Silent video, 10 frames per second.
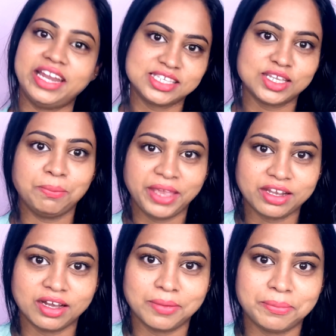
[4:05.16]
lesser
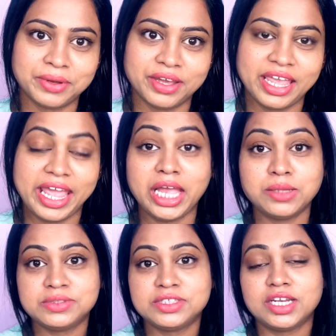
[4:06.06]
makeup
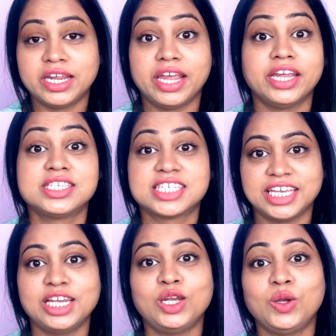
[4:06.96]
helps the
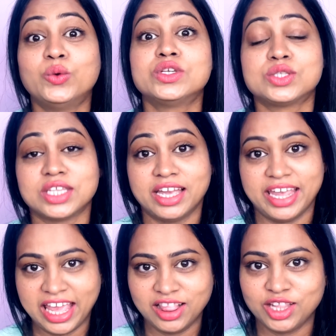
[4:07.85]
skin looks
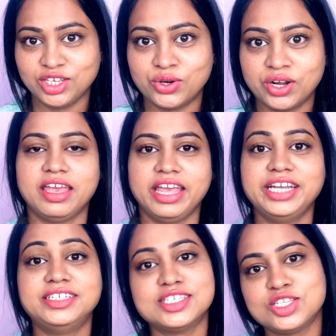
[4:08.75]
healthier.
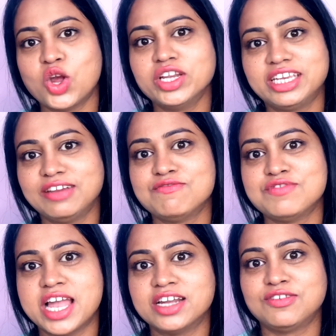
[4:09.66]
It does not give
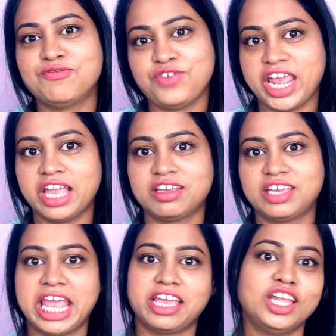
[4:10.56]
that fake
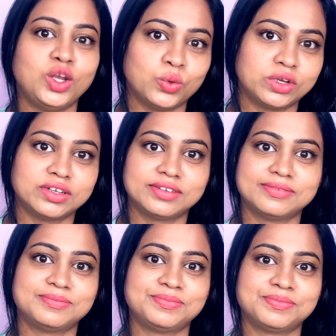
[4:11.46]
cakey look.
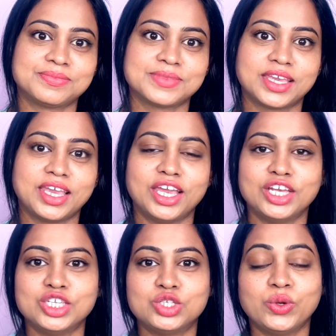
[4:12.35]

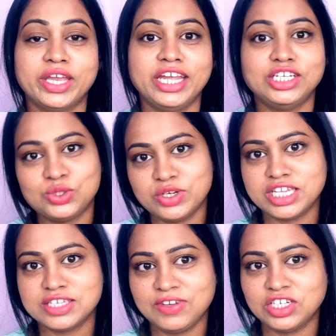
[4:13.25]
So in
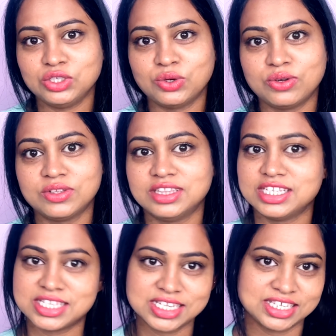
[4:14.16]
today's video,
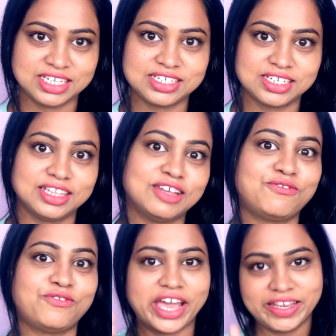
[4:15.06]
this is it. The
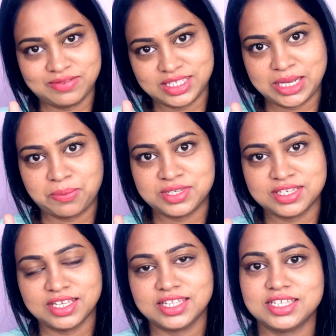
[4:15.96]
five
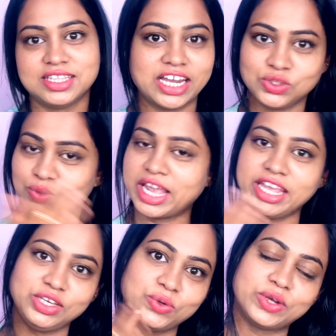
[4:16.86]
steps that you
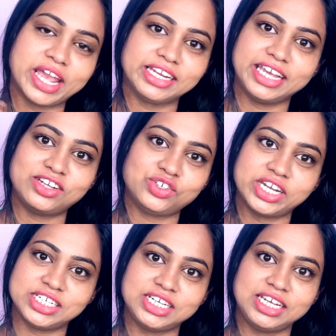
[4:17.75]
can, you can get
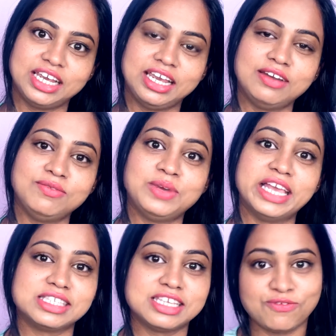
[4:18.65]
ready in
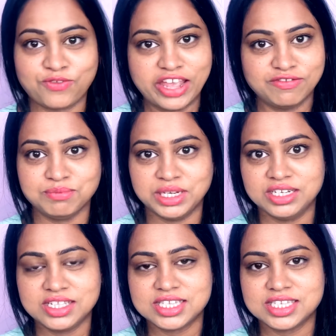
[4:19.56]
less than five
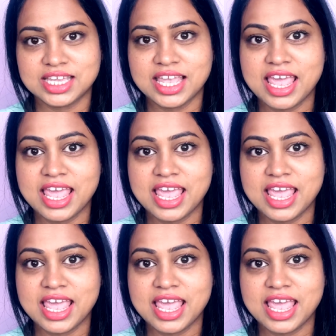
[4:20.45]
minutes.